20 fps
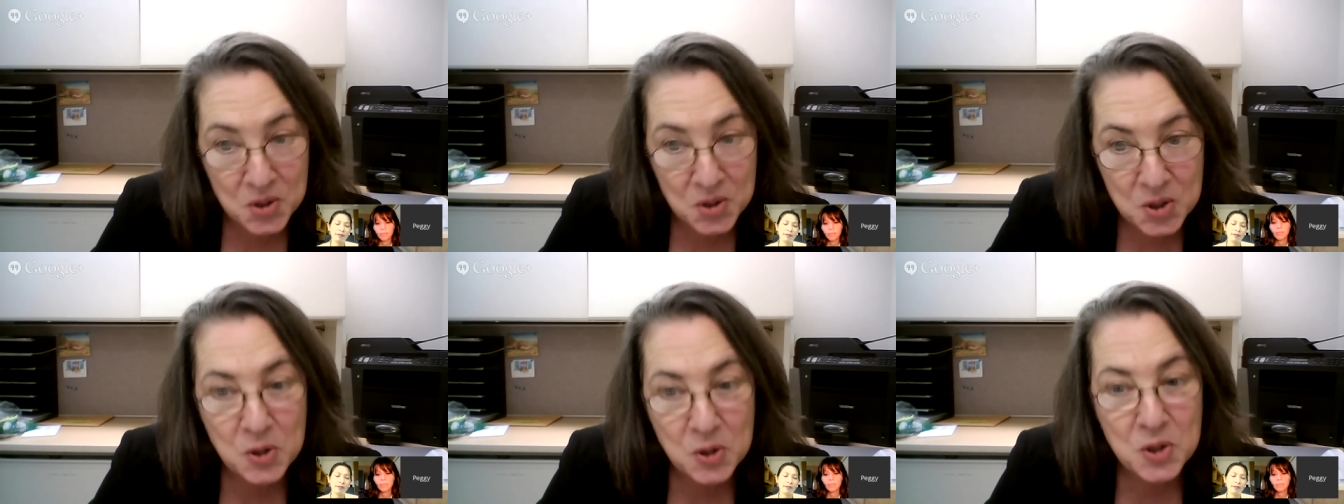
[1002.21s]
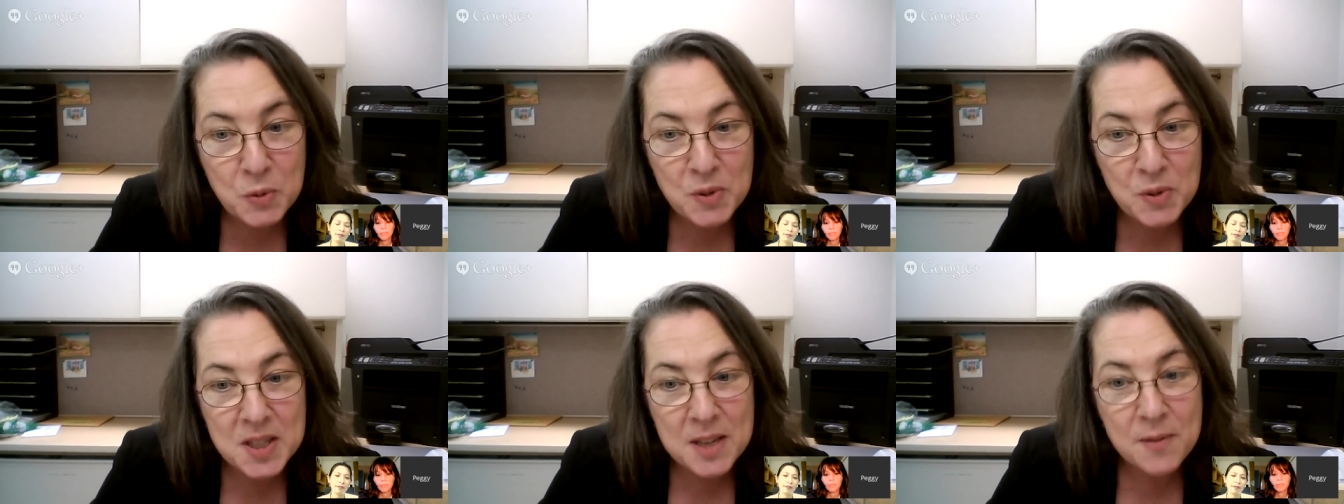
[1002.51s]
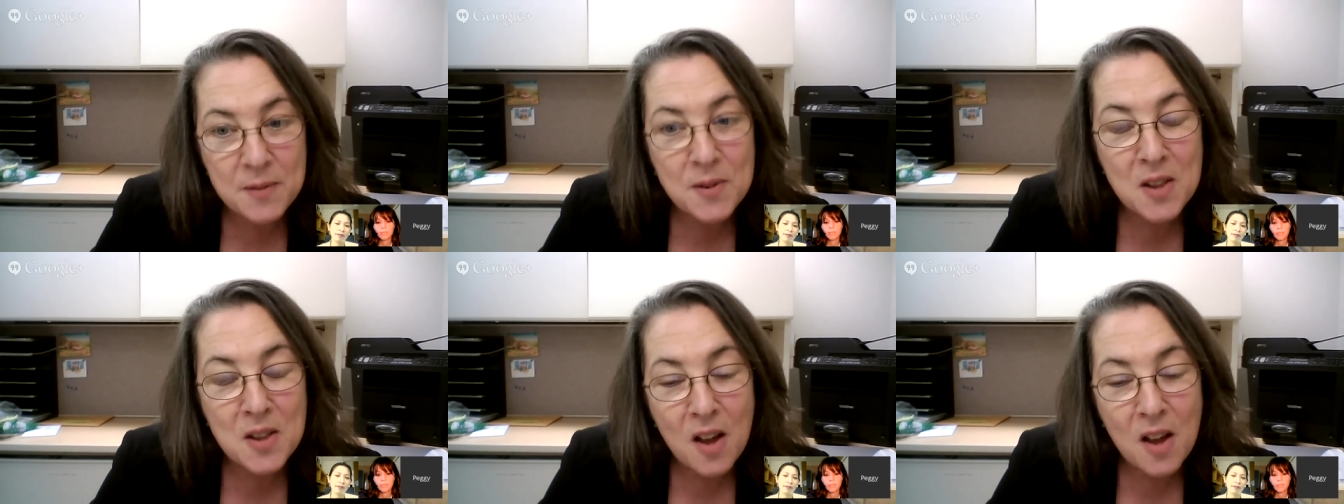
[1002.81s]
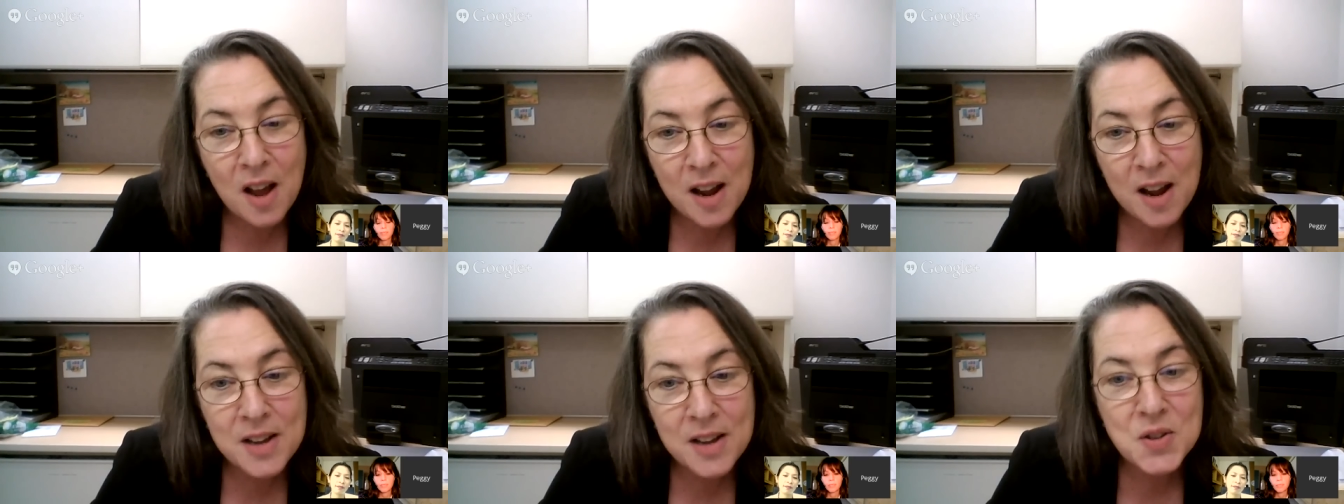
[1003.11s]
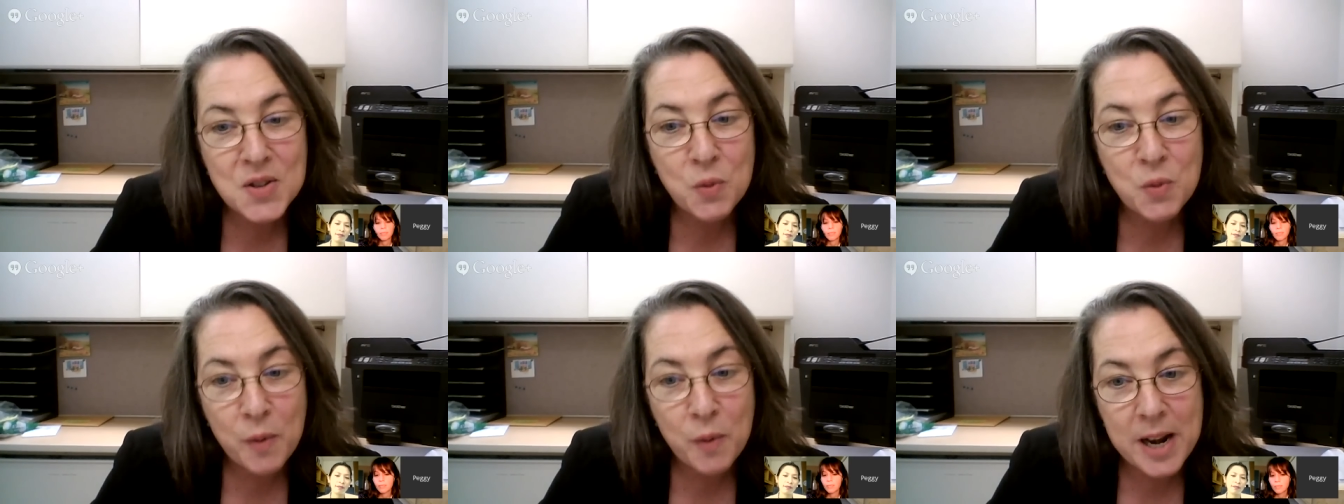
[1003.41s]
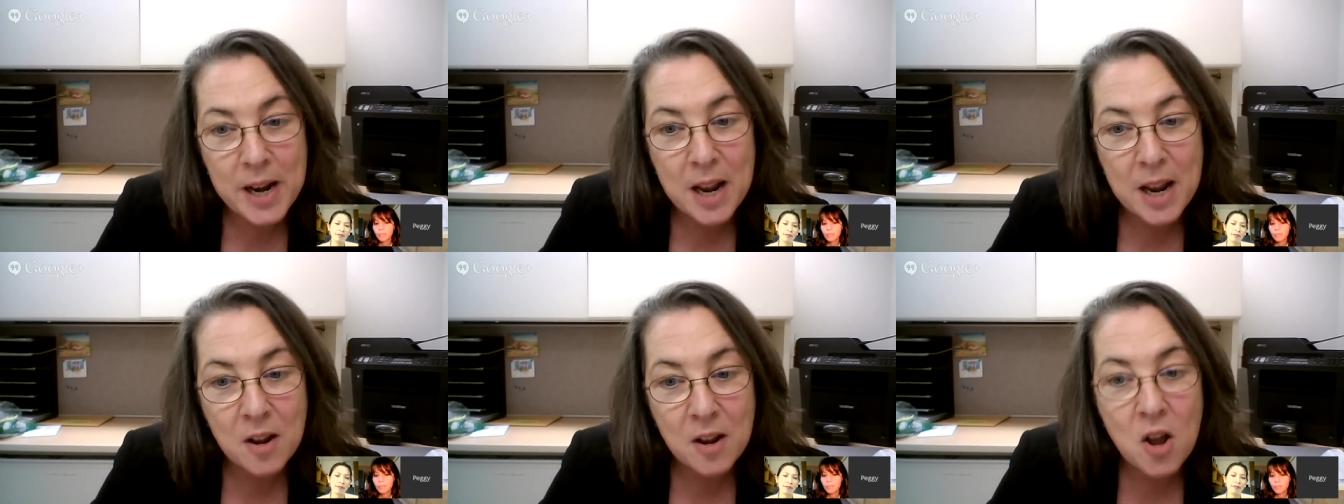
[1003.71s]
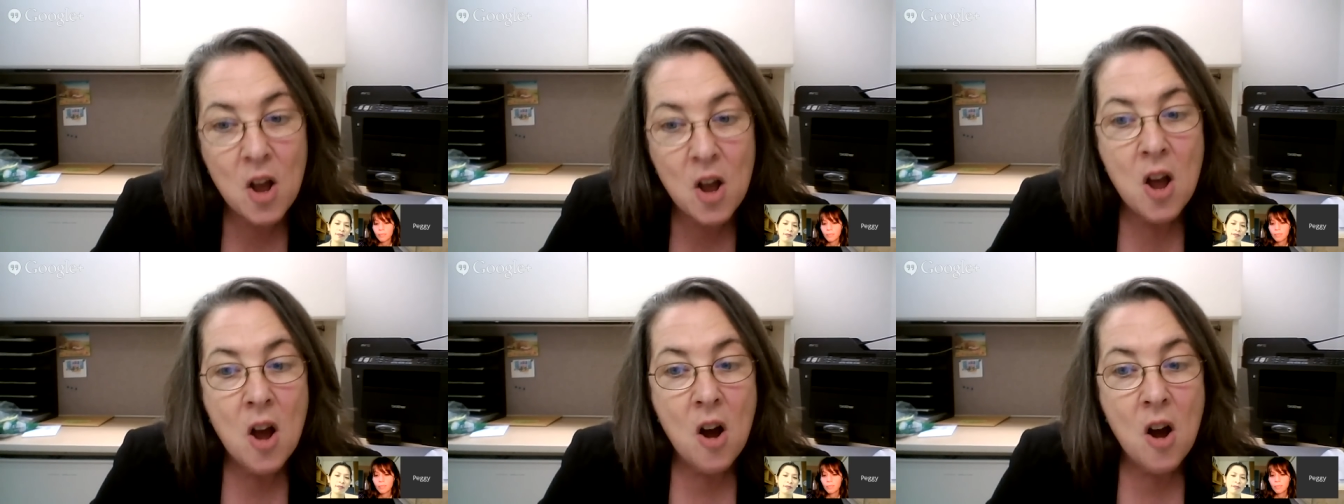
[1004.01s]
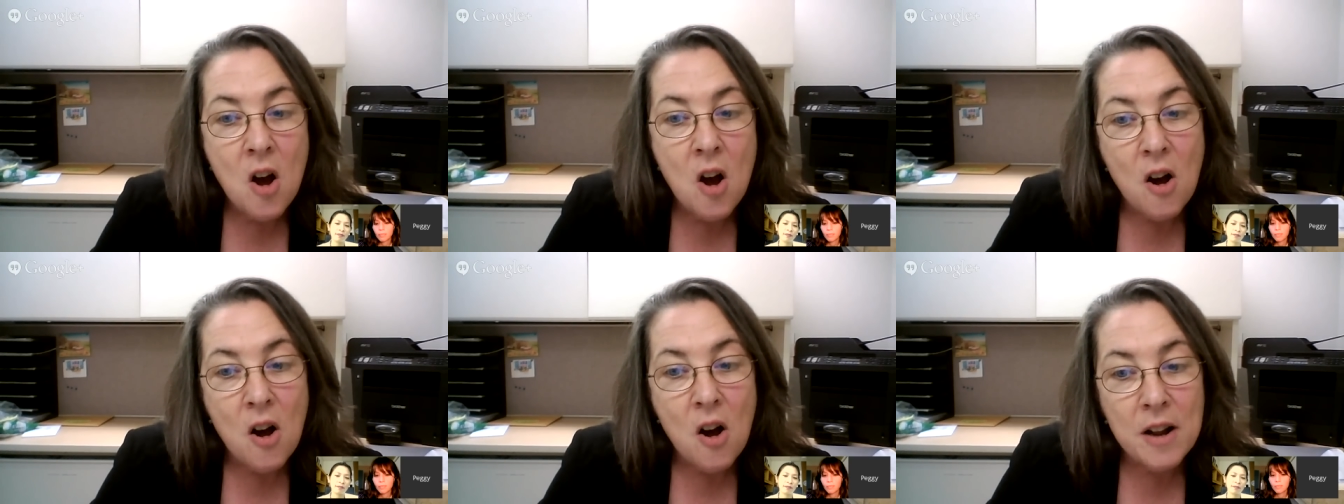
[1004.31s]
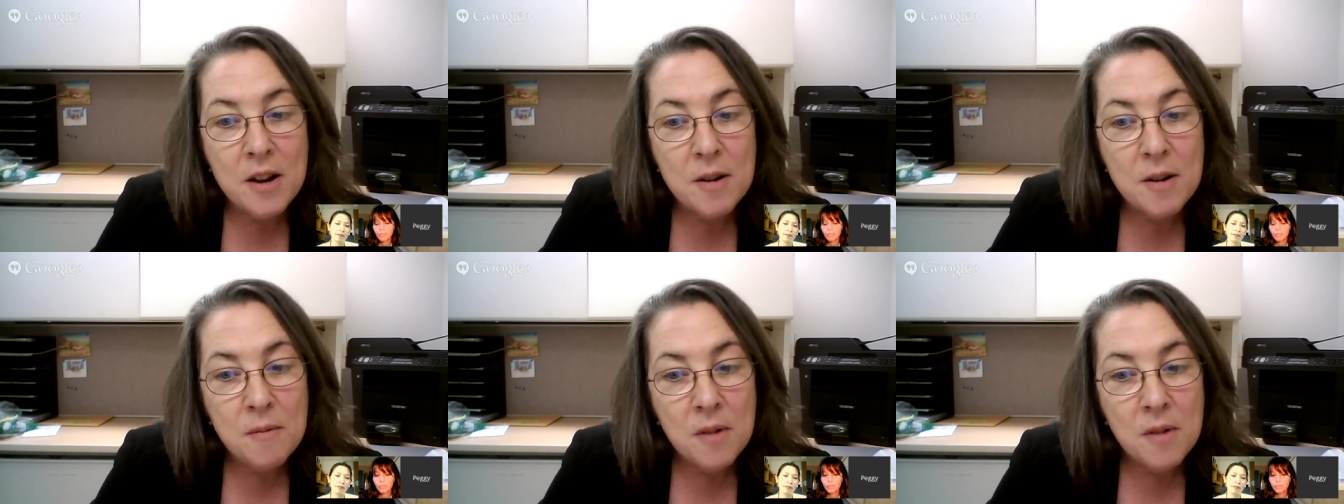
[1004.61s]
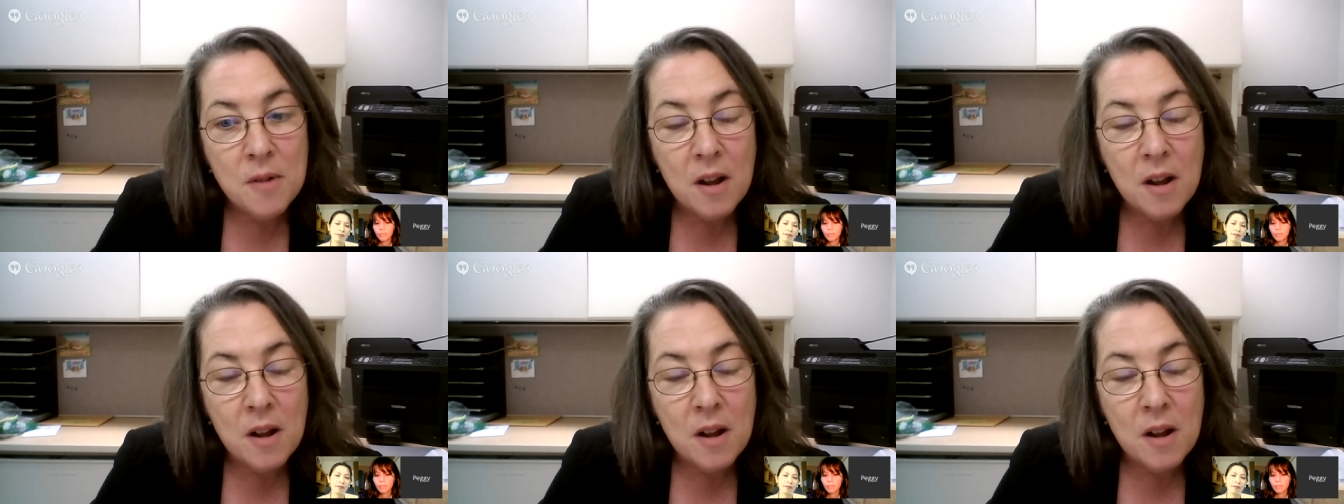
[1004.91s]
students receiving the highest rating on